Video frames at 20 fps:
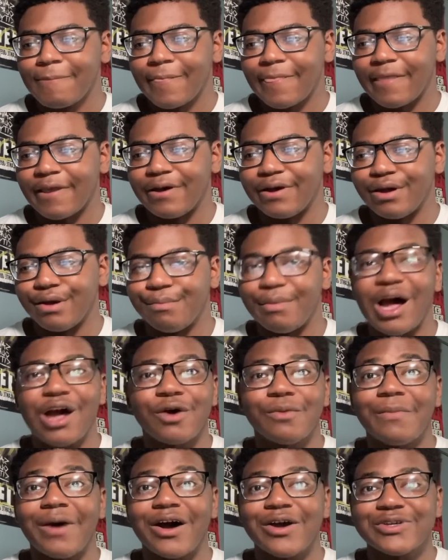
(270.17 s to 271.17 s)

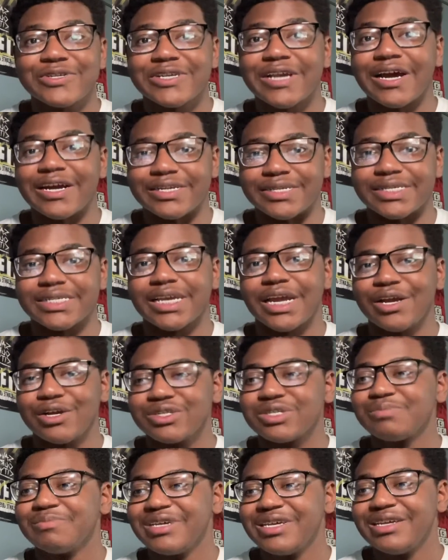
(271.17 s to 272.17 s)
Michael Myers kind of
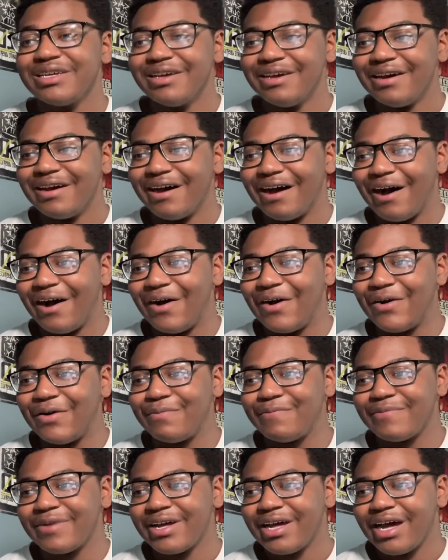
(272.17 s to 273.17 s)
scares me.
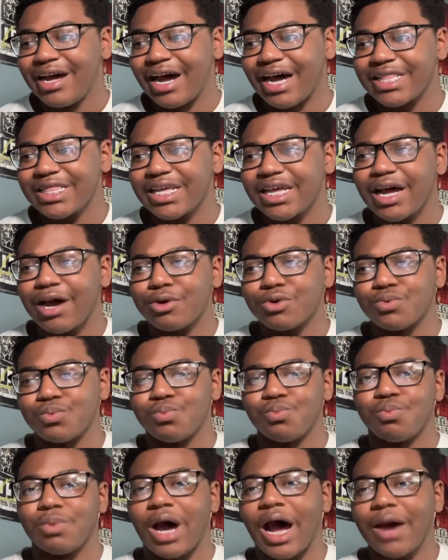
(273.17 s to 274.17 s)
I think I
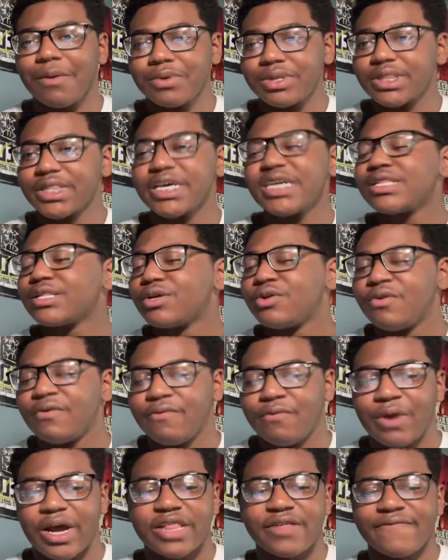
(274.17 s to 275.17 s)
would literally
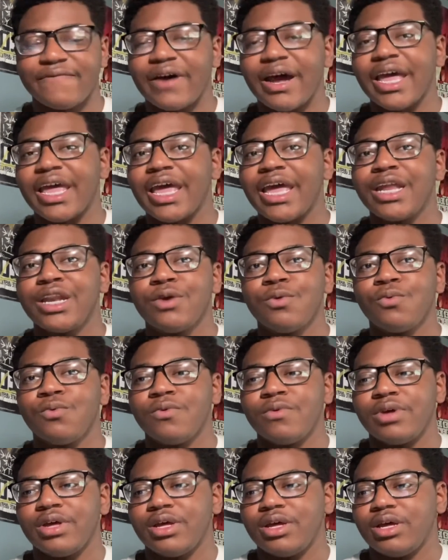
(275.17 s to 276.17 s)
rather fight any
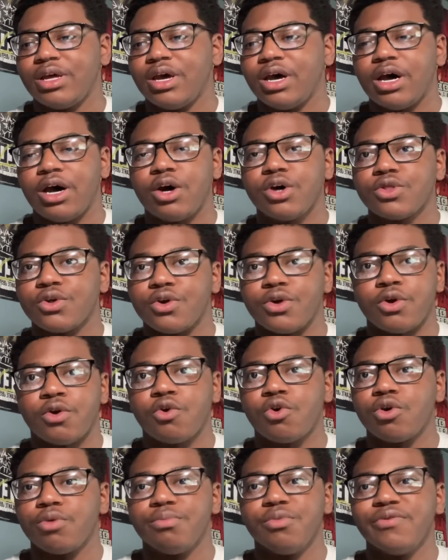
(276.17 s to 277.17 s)
other
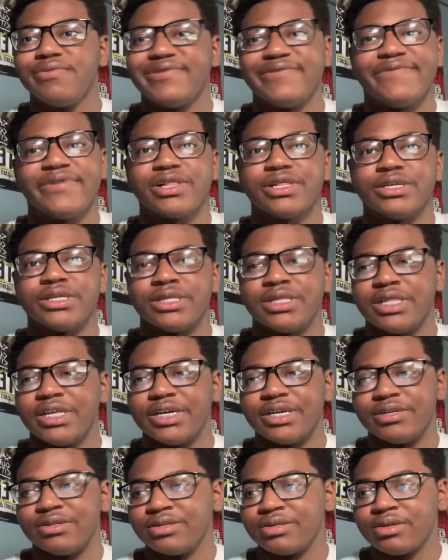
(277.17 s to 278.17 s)
horror movie villain
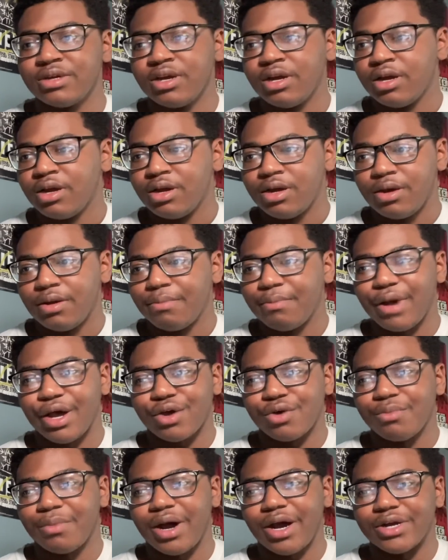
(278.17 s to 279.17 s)
than
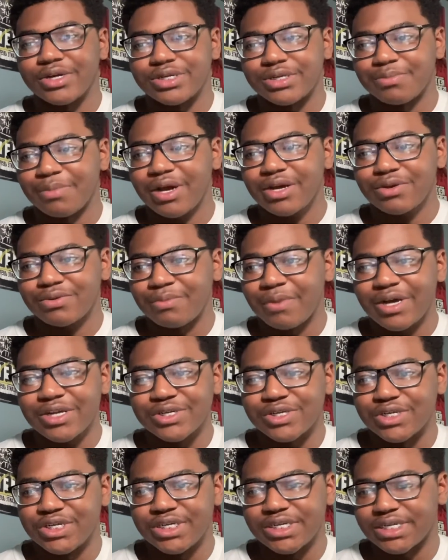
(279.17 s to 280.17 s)
Michael Myers. Michael
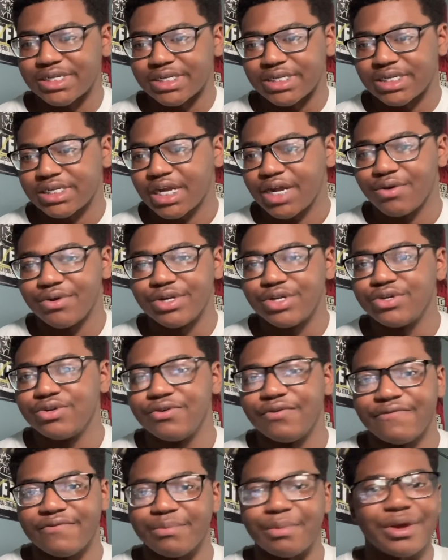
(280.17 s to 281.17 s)
Myers is just a scary
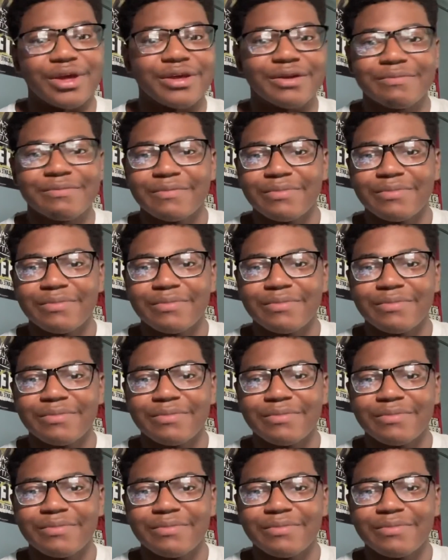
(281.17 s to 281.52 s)
dude for me.